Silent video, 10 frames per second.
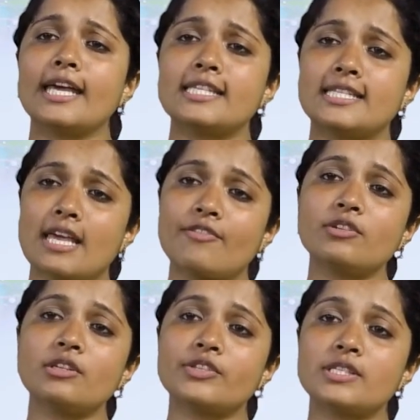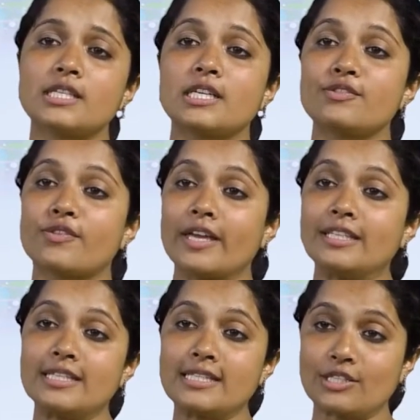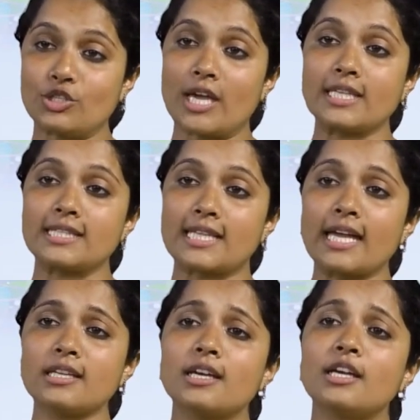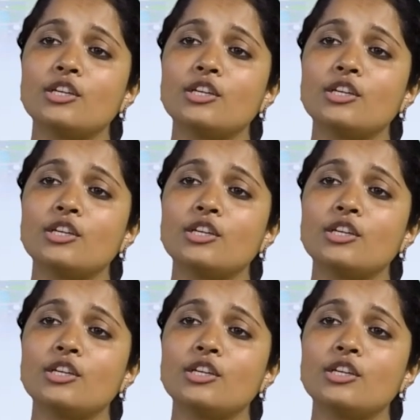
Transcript: Several research findings suggest that